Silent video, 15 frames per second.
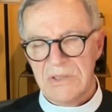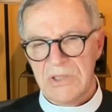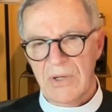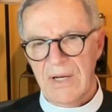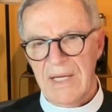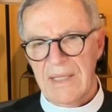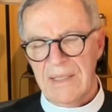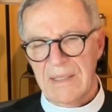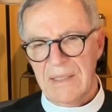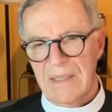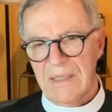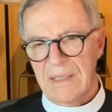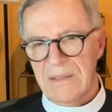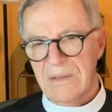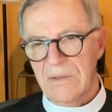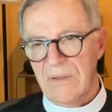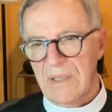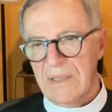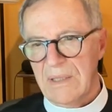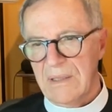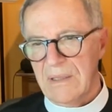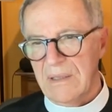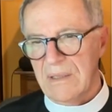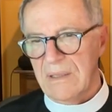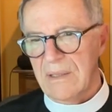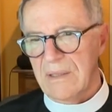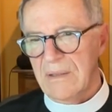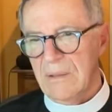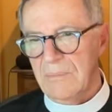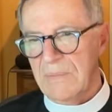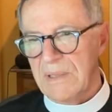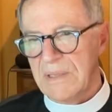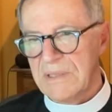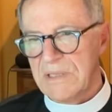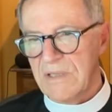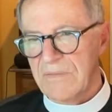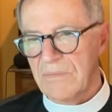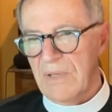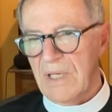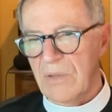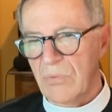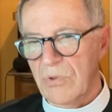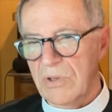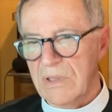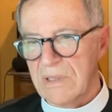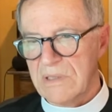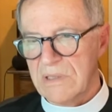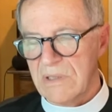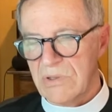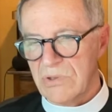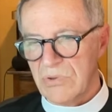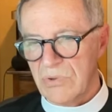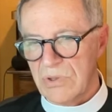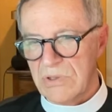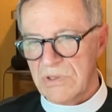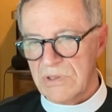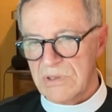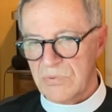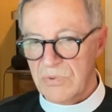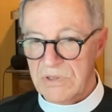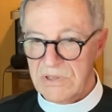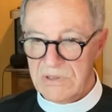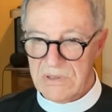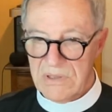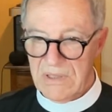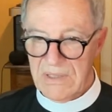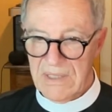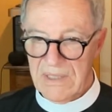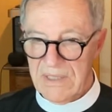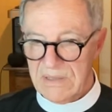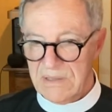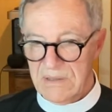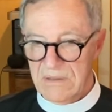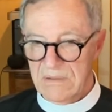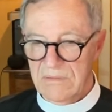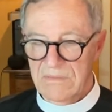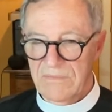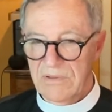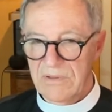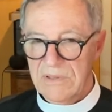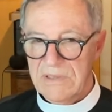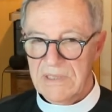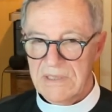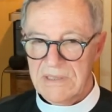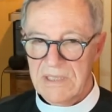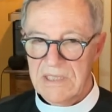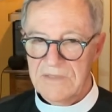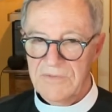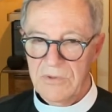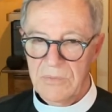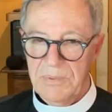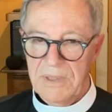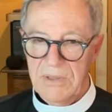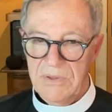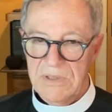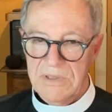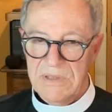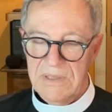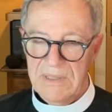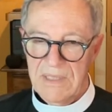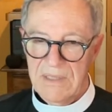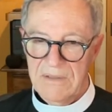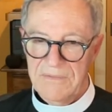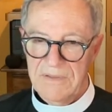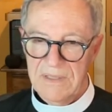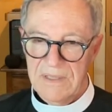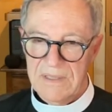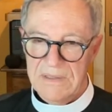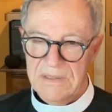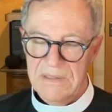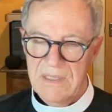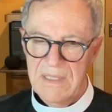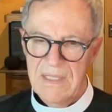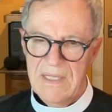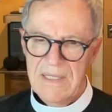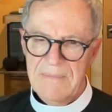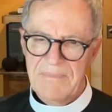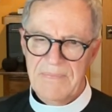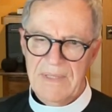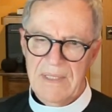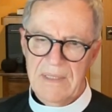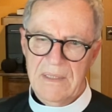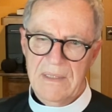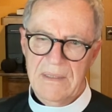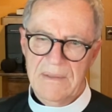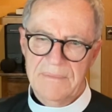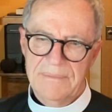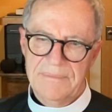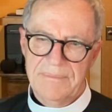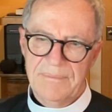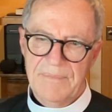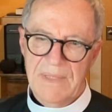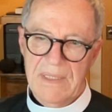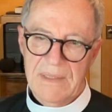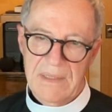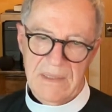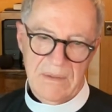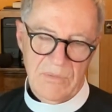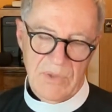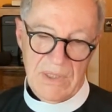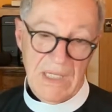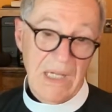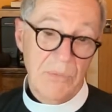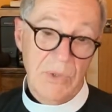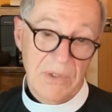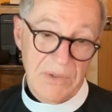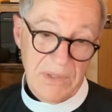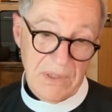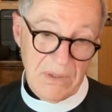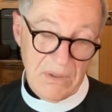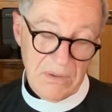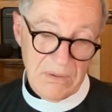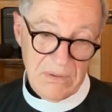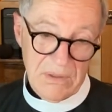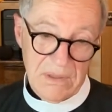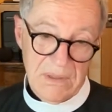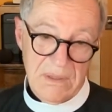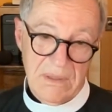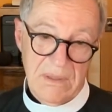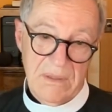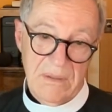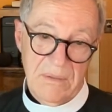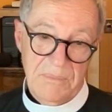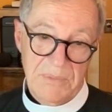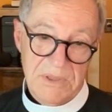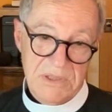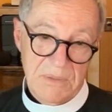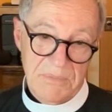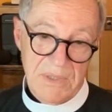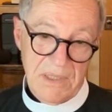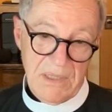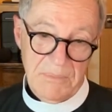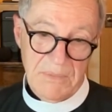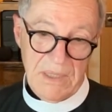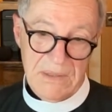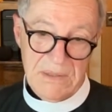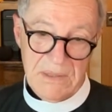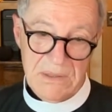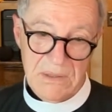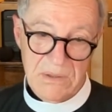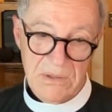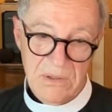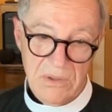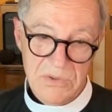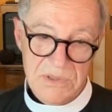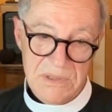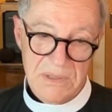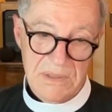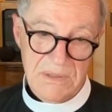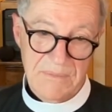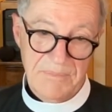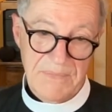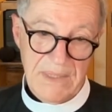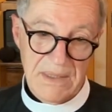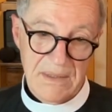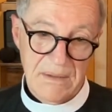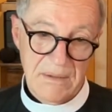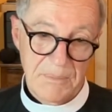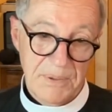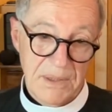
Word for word: So I, you know, I in the midst of my work at St. George's, which today is a very successful parish in Halifax, um, when I went there, uh, the bishop thought he might need to close it, and